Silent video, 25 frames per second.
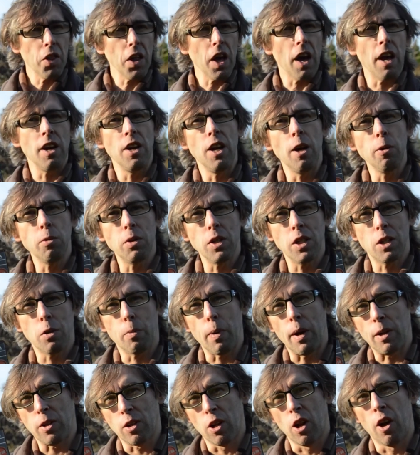thing I noticed
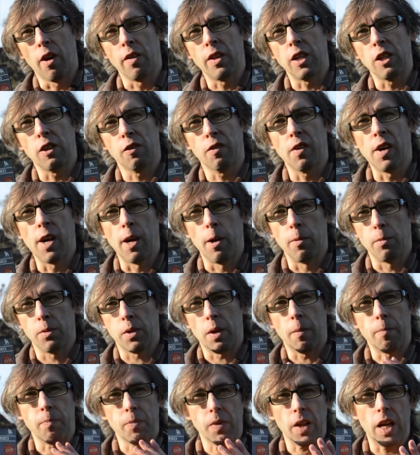about a lot of these films,
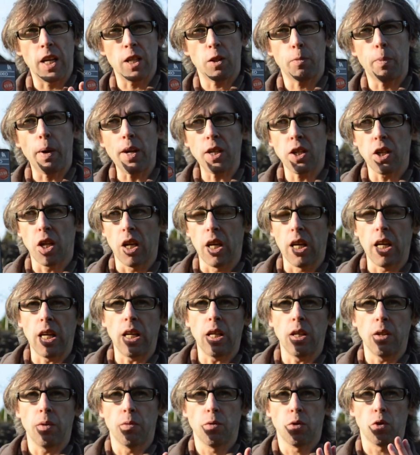
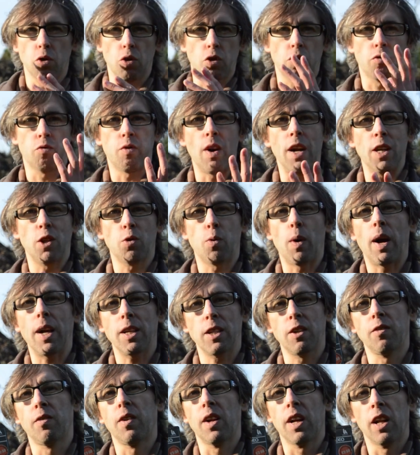especially sort of
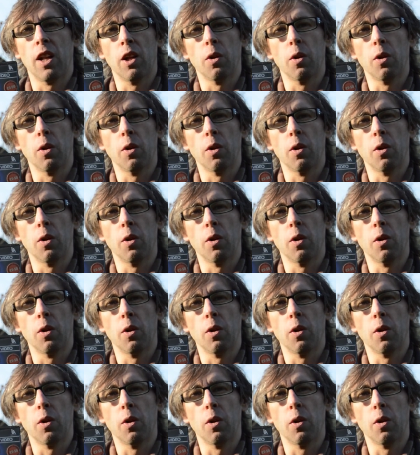retroactively